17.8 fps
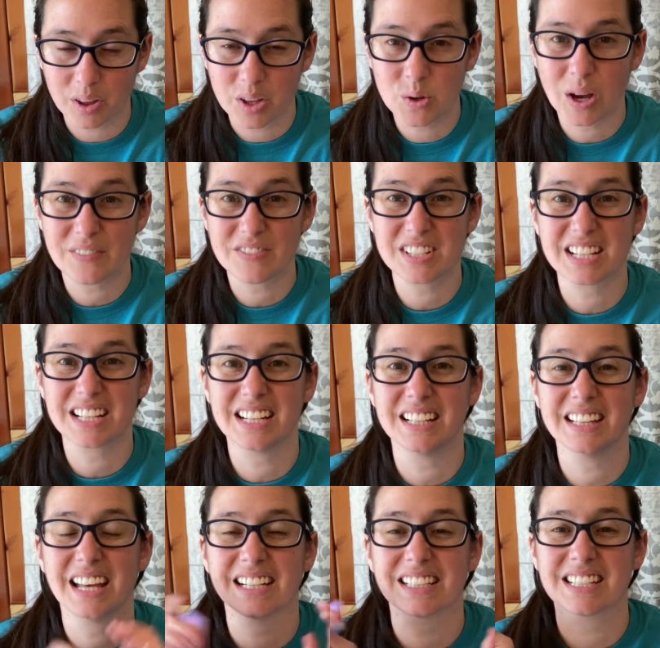You have to
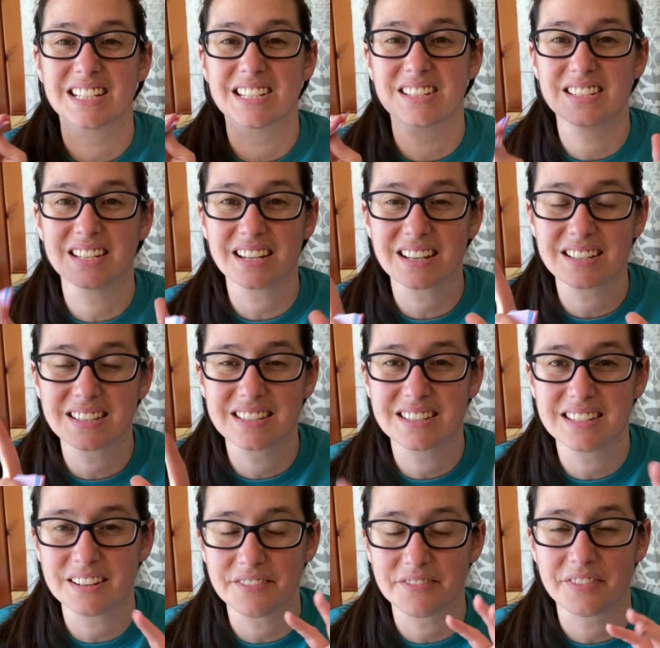collect 6
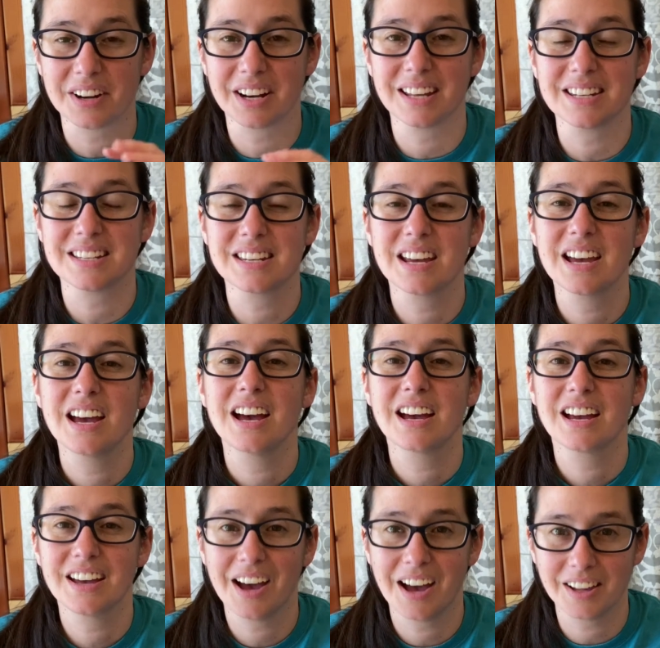different
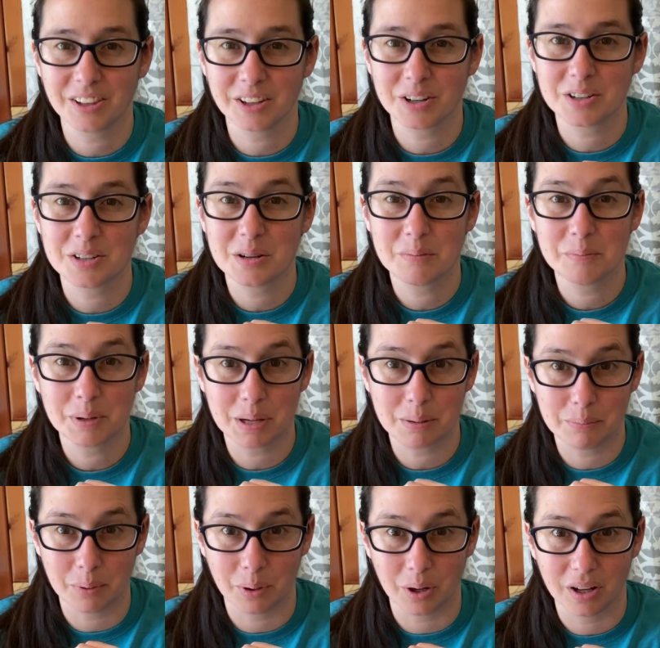colored
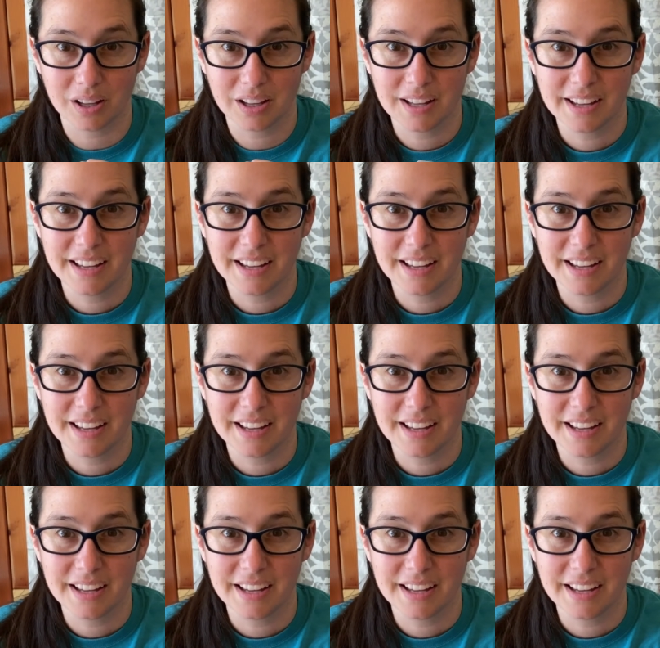people.